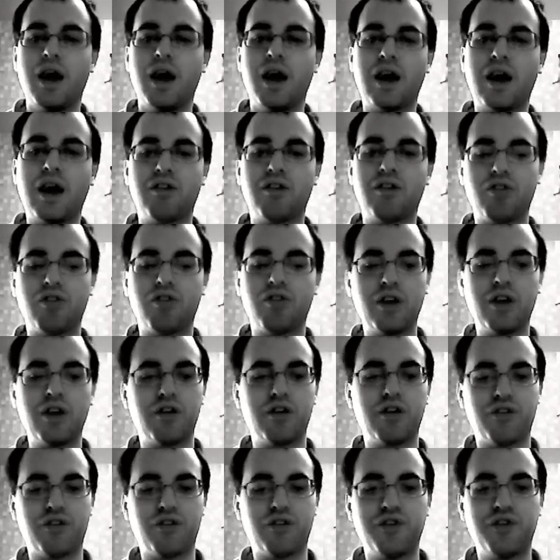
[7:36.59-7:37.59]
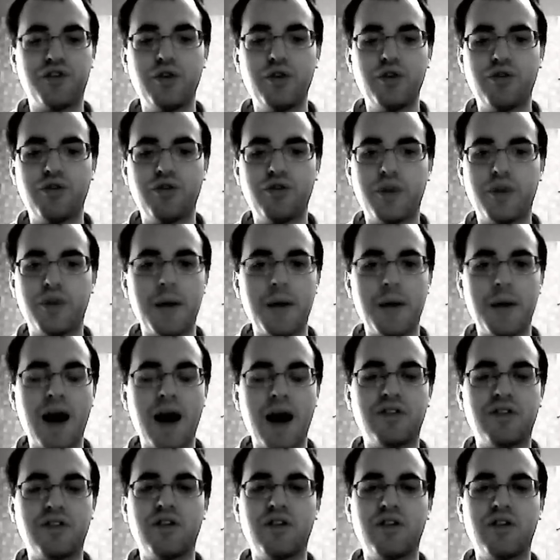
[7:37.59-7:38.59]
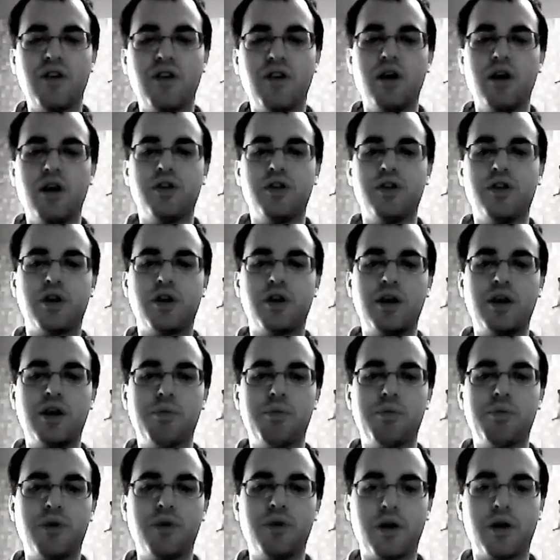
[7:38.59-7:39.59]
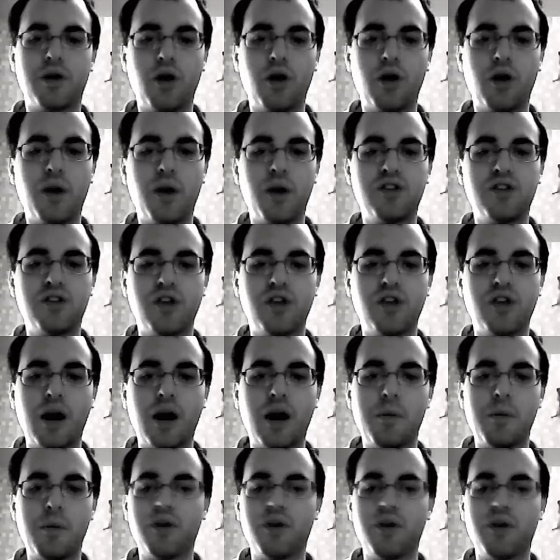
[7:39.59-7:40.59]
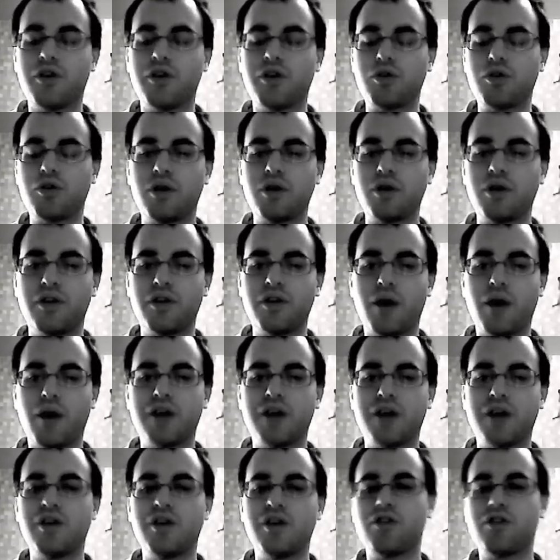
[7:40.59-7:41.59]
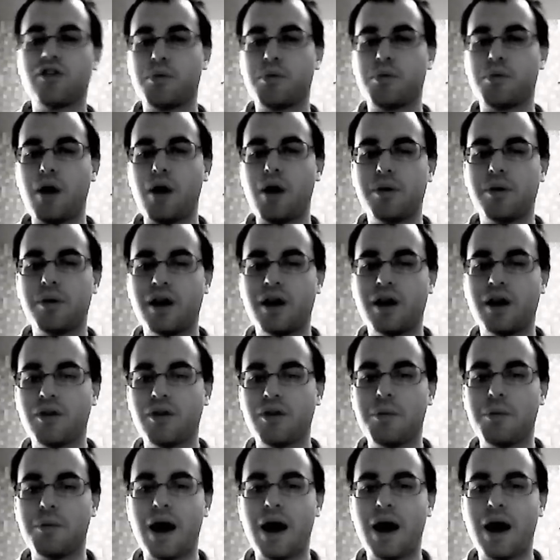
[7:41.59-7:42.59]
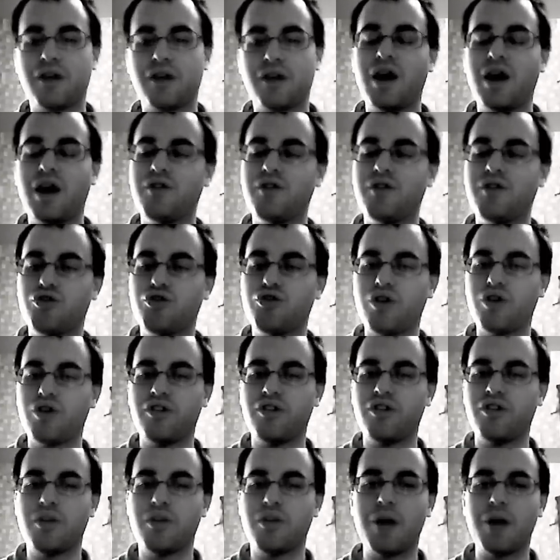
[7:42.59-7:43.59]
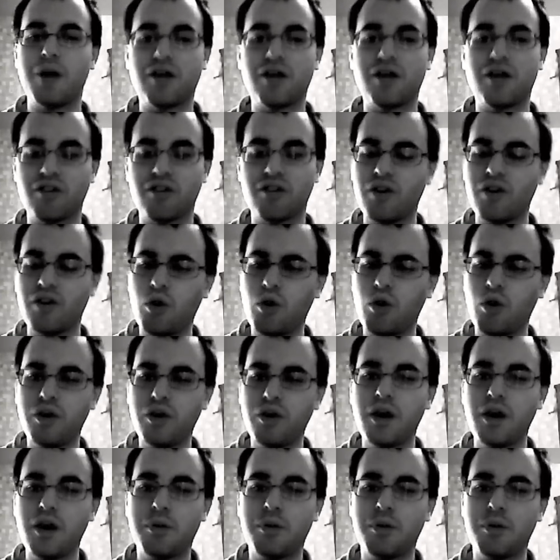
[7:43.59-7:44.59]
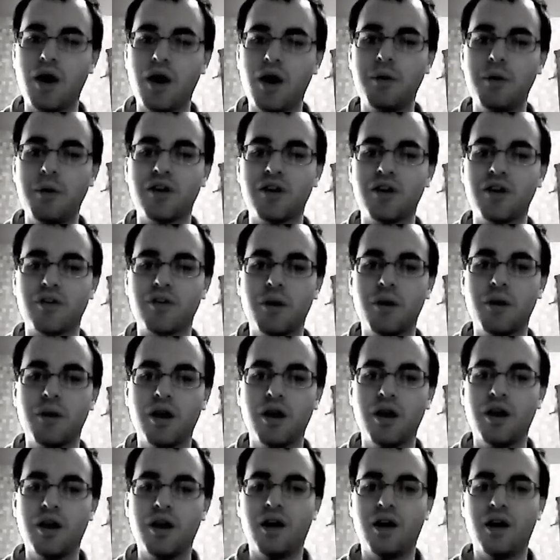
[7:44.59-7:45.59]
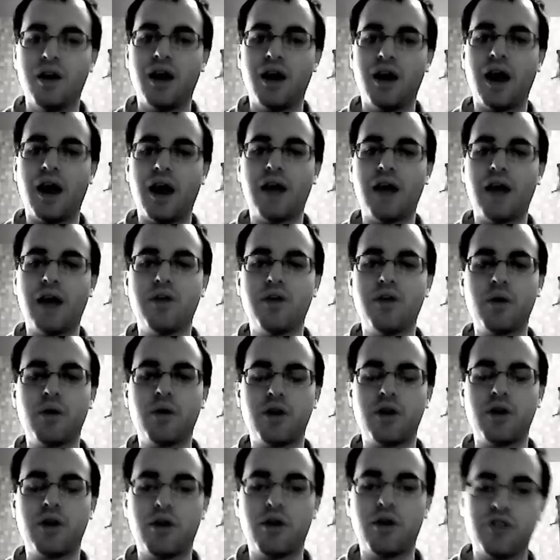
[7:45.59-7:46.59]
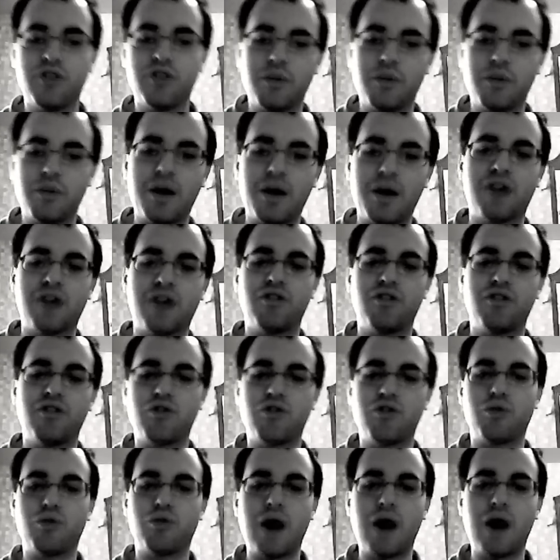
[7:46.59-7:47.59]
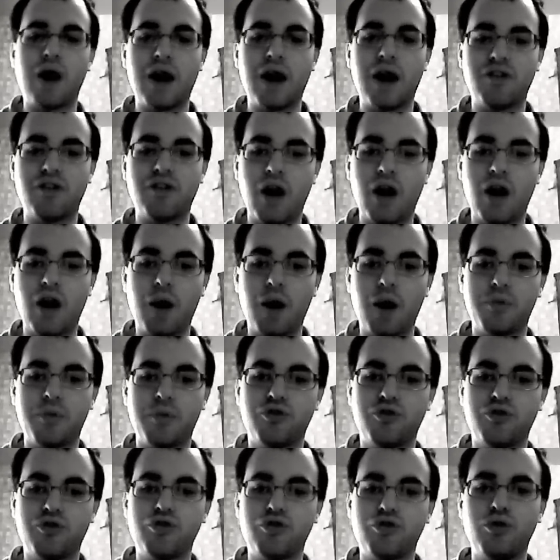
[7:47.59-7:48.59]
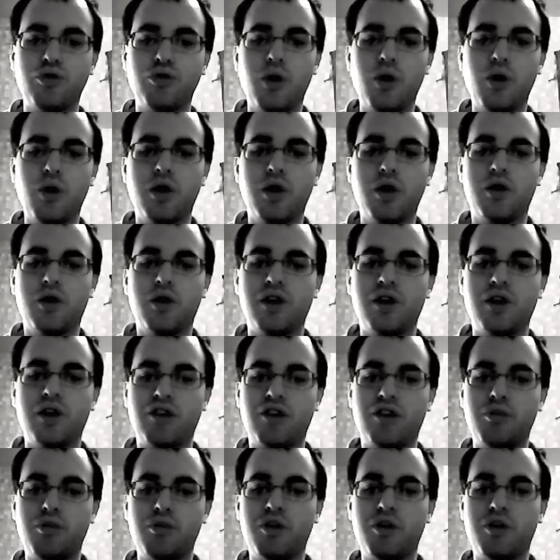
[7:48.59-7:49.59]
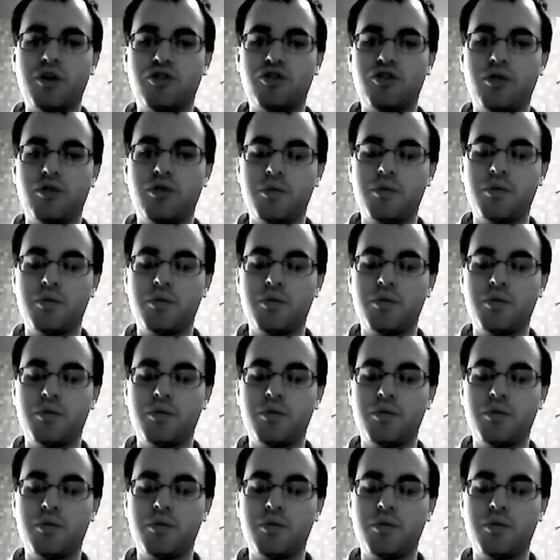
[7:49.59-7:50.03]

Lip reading: Its leaders are fused with the masses. They're going to them, they're learning their ideas, they're propagating them back, they have the trust in the masses, and they're holding up communism. And they're encouraging the masses to rise up, to not so much,